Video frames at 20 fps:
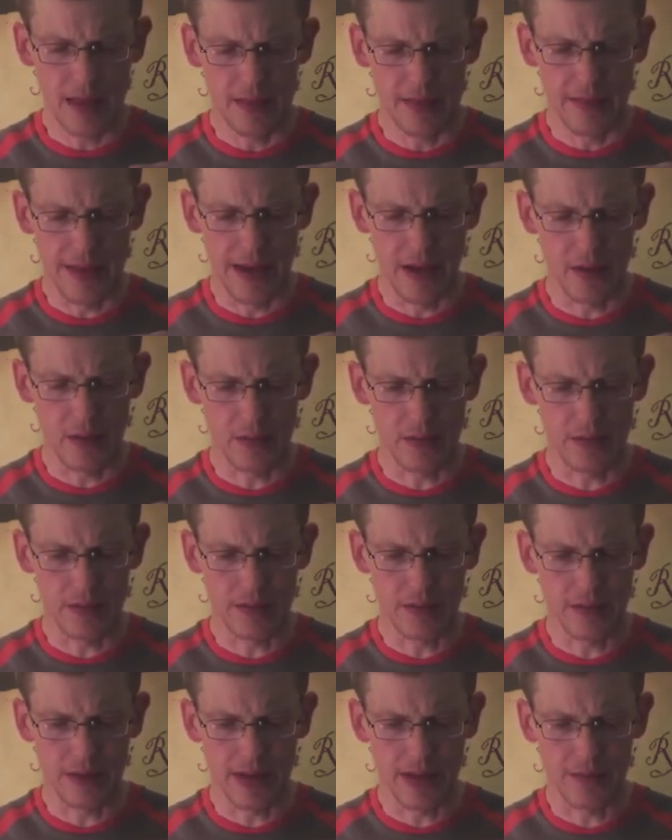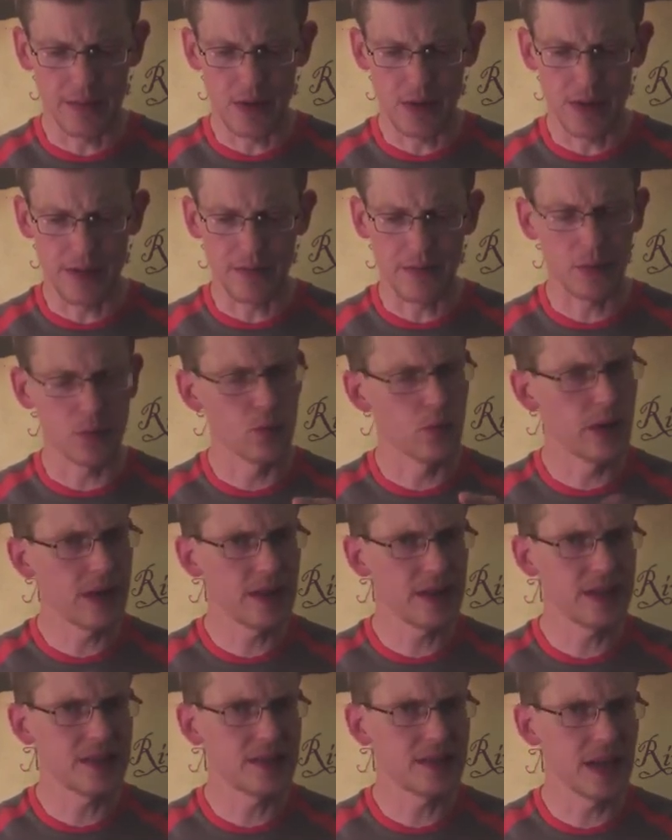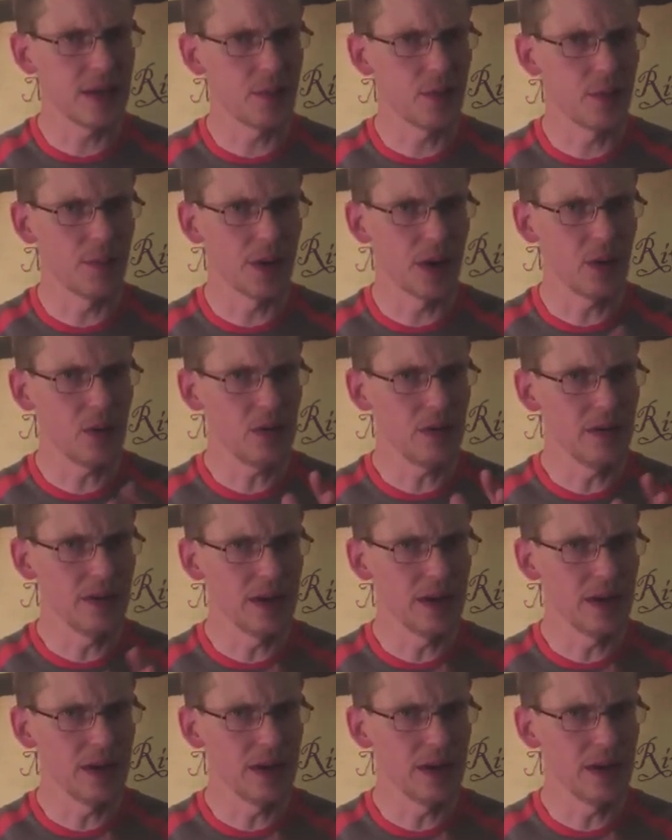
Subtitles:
Now, if you have a really stable boat,